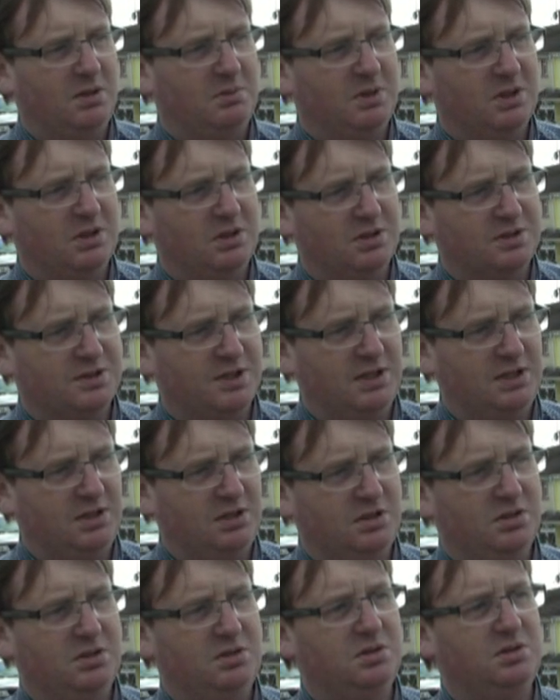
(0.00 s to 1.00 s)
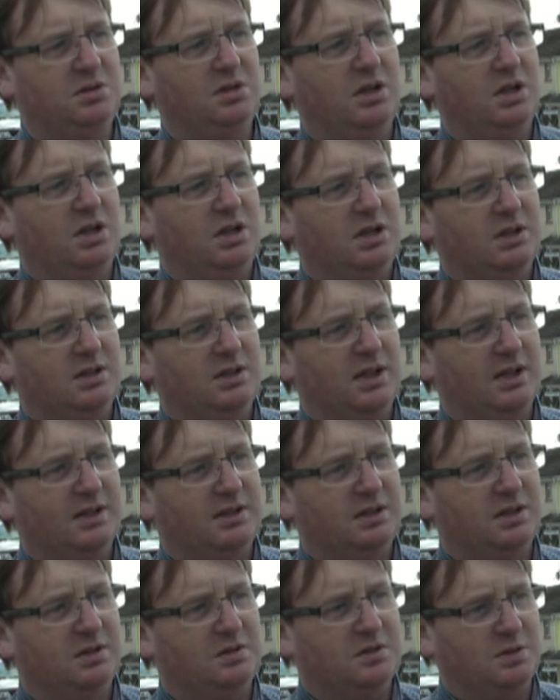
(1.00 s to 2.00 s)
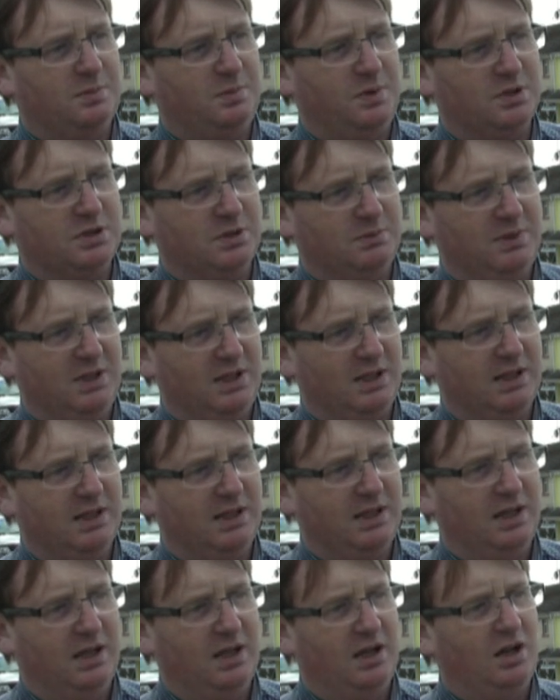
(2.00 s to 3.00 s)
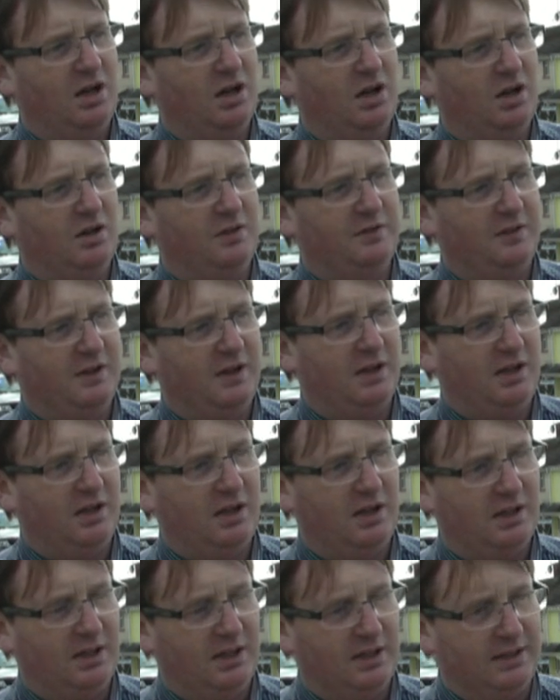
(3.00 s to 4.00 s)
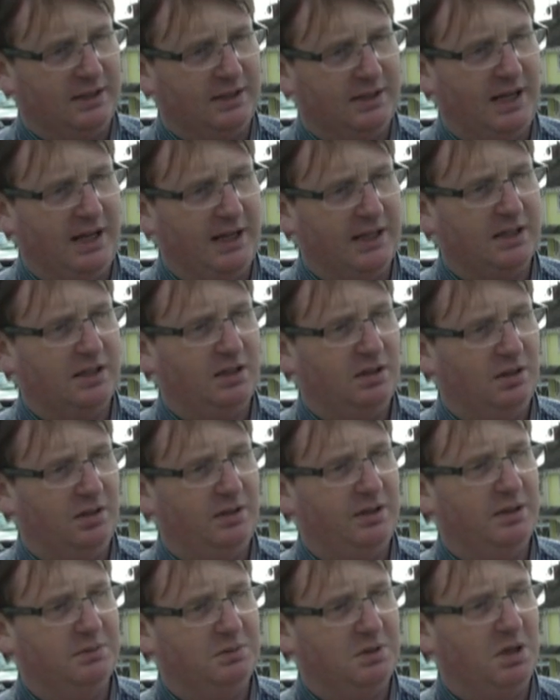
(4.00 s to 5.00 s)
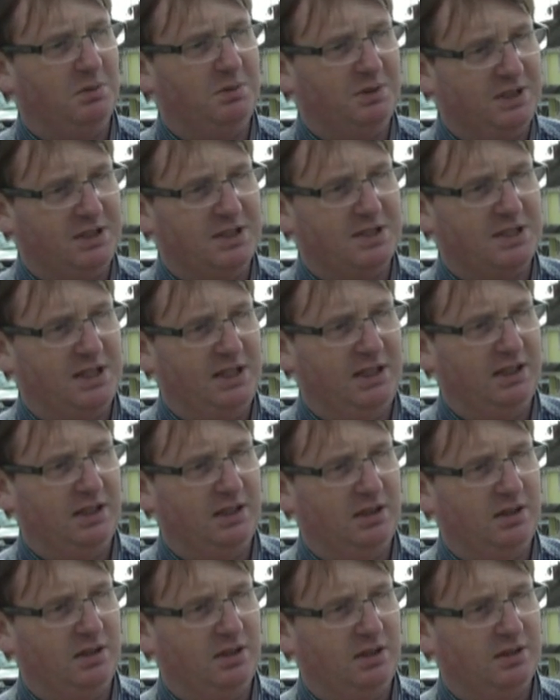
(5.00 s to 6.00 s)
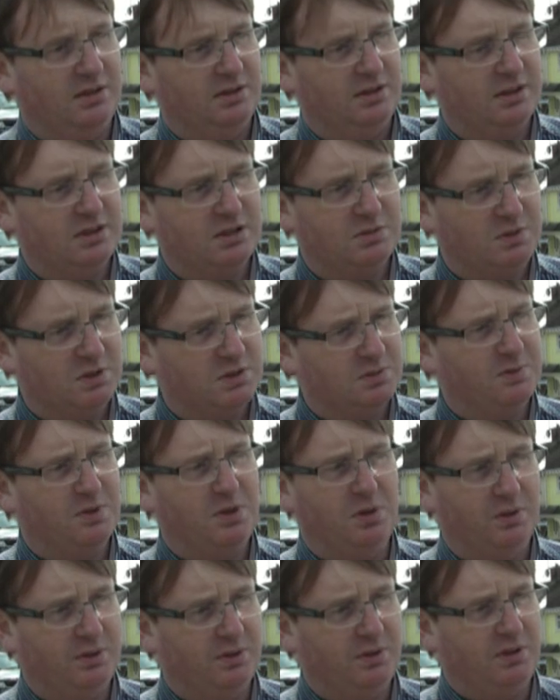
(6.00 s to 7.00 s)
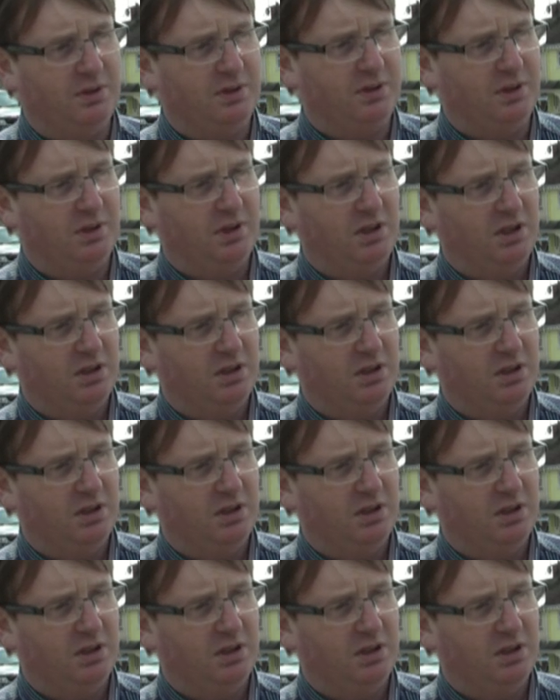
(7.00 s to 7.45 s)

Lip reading: because they knew that there was a possibility of an attack on them coming to the scene here. This is what's going on.